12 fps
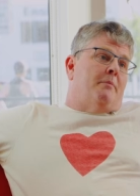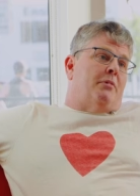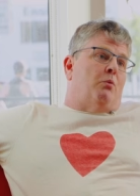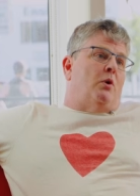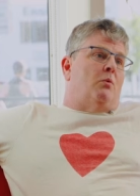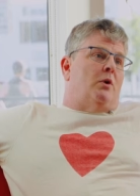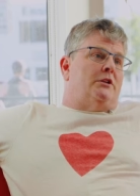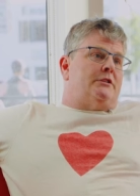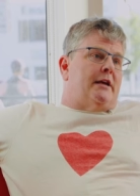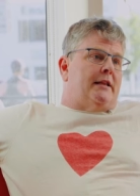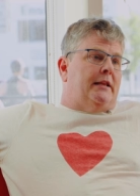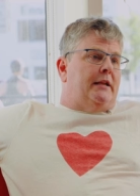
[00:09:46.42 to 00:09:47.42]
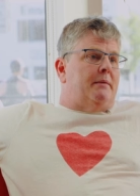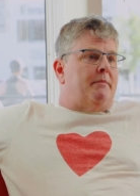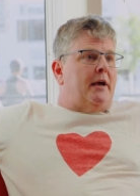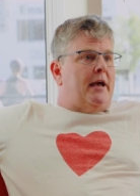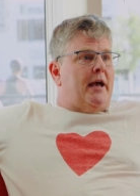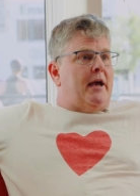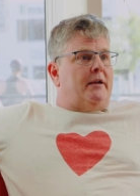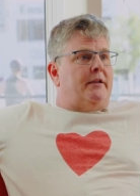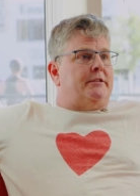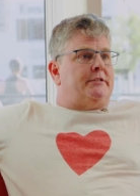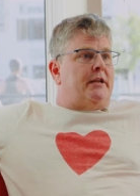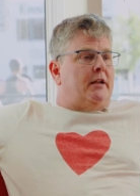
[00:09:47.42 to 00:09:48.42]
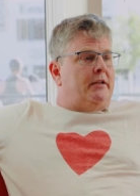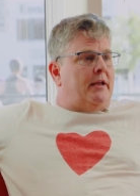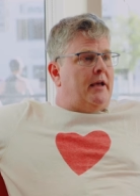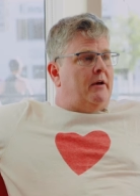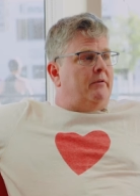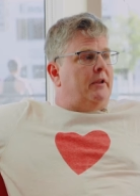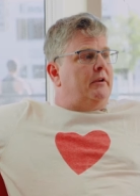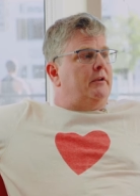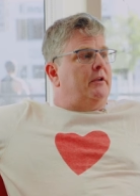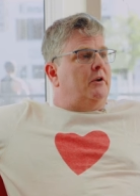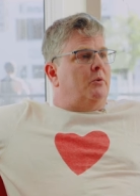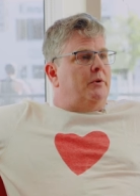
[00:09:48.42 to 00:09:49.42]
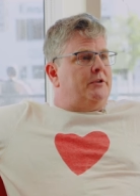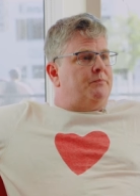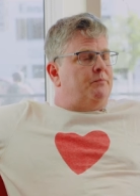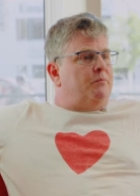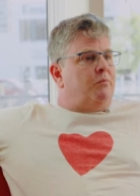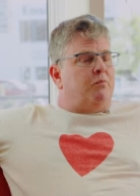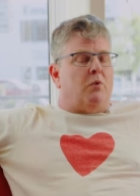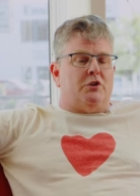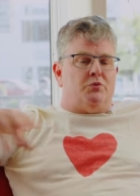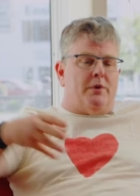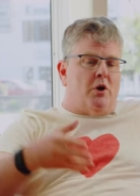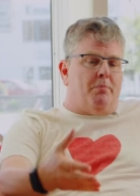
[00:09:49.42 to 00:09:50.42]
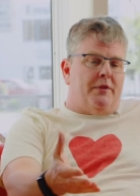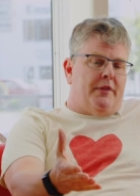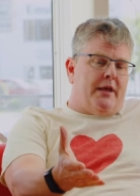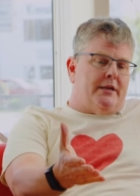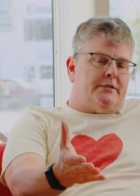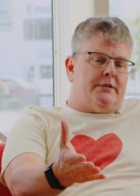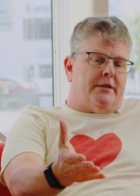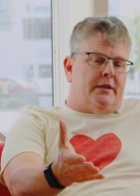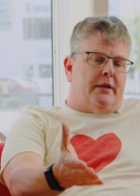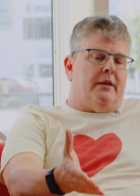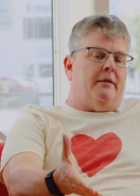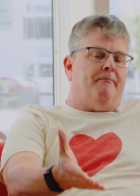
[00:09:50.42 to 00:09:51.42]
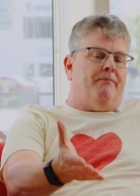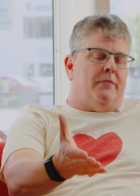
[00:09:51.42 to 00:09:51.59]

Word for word: But once I clean up my act and settle down and, you know, we once we open this, it,